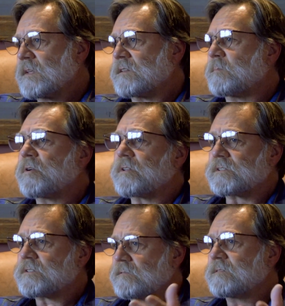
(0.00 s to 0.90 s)
the bird
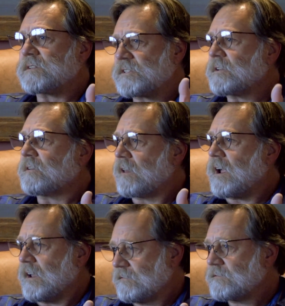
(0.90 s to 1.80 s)
is still
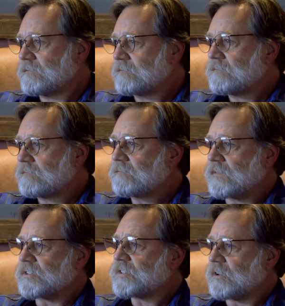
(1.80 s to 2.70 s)
alive.
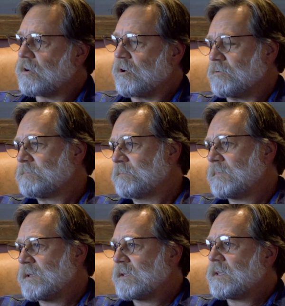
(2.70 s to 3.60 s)
There's still hope.
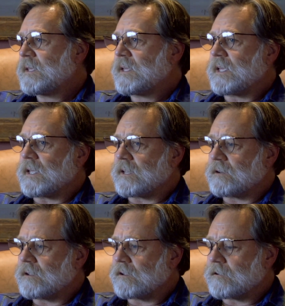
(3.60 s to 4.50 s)
And